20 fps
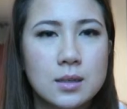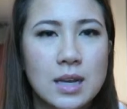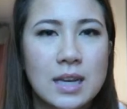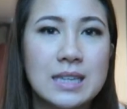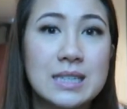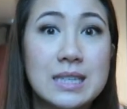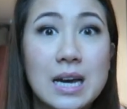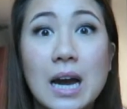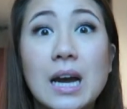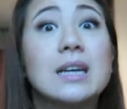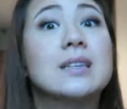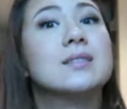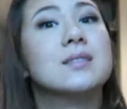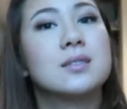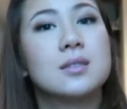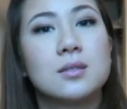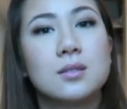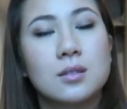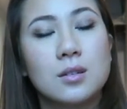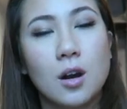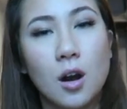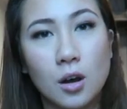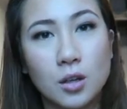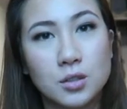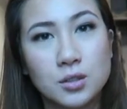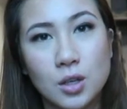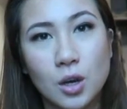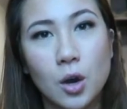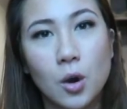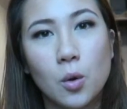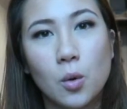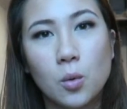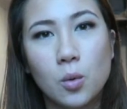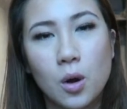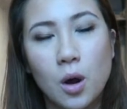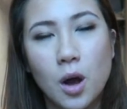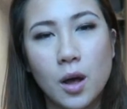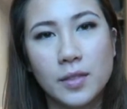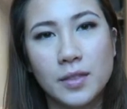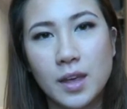it does also
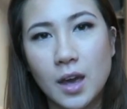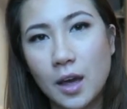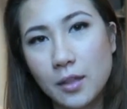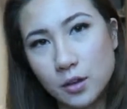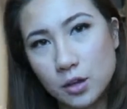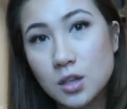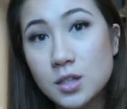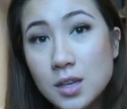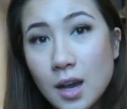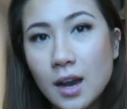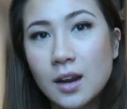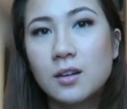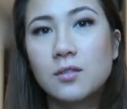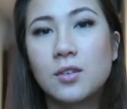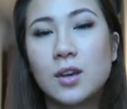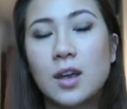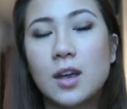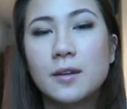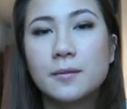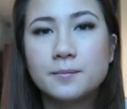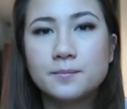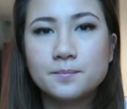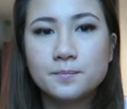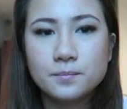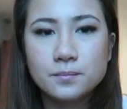on the other side of it.